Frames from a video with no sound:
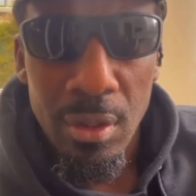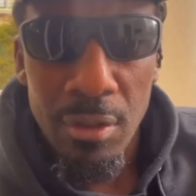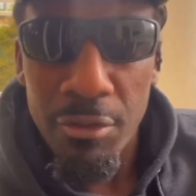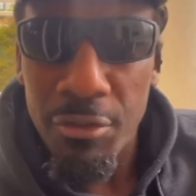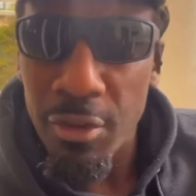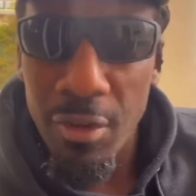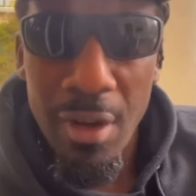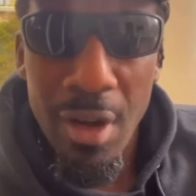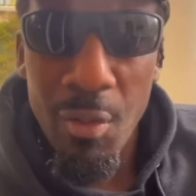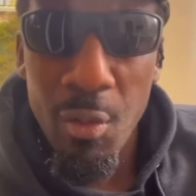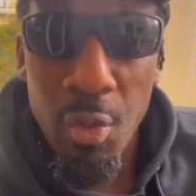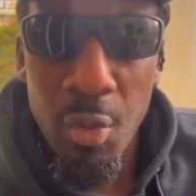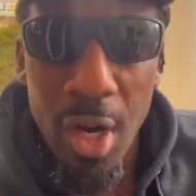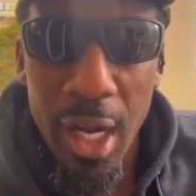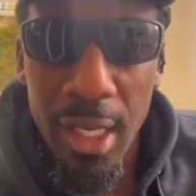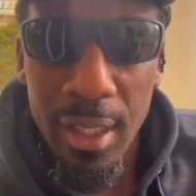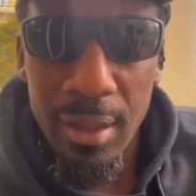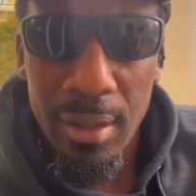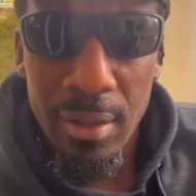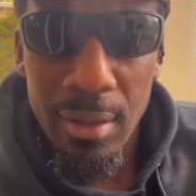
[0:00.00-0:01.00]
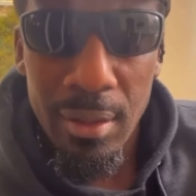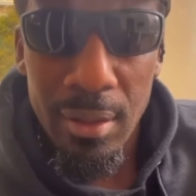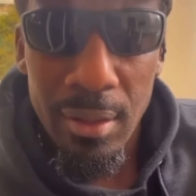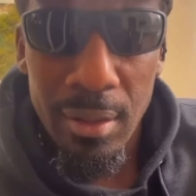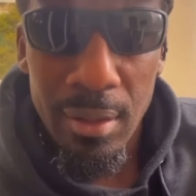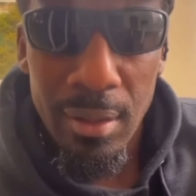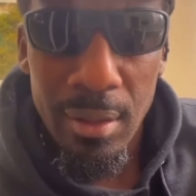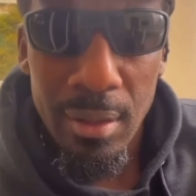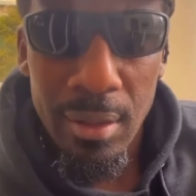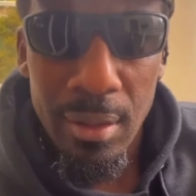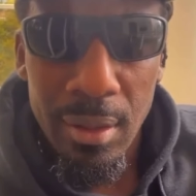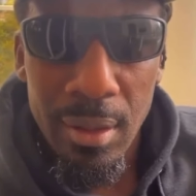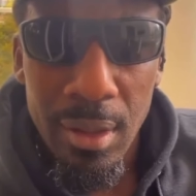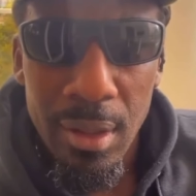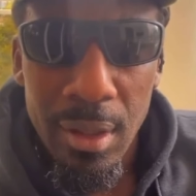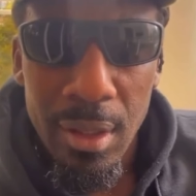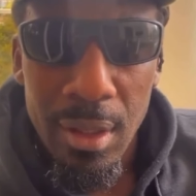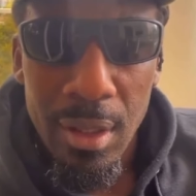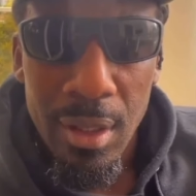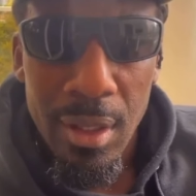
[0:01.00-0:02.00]
Figure out what?
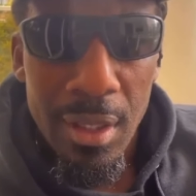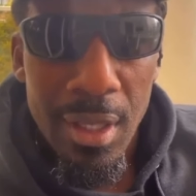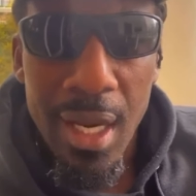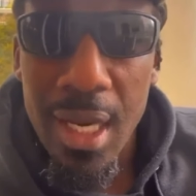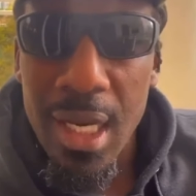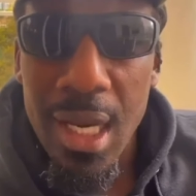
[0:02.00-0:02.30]
They